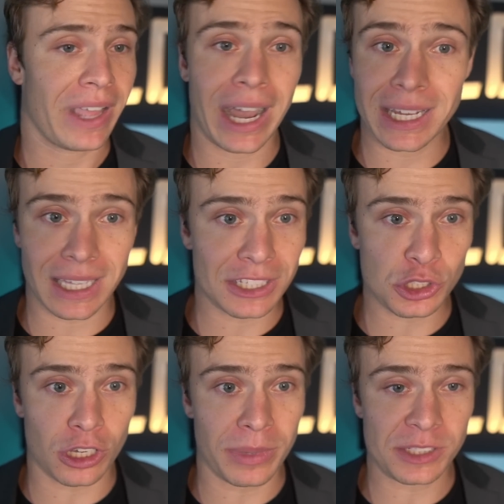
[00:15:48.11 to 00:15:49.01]
I thought this was
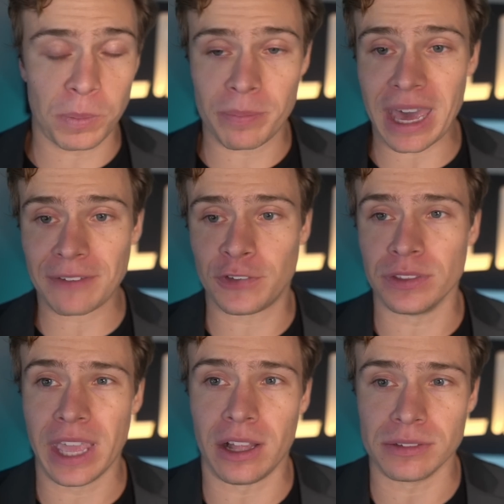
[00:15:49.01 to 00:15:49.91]
going to be a split
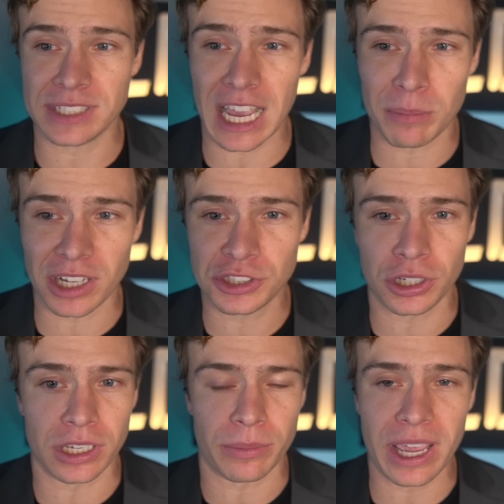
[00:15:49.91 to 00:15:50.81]
backfield, and hell, Zach Moss
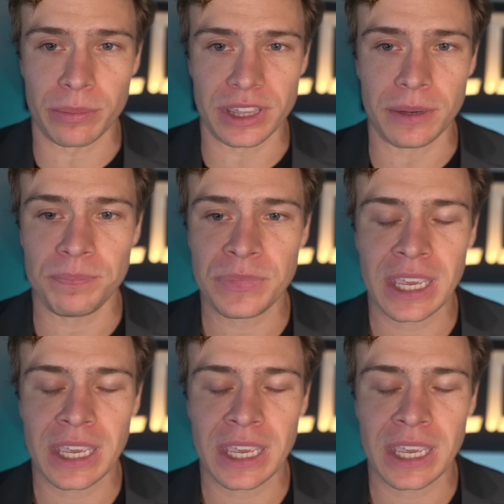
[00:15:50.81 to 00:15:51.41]
took it and ran with it.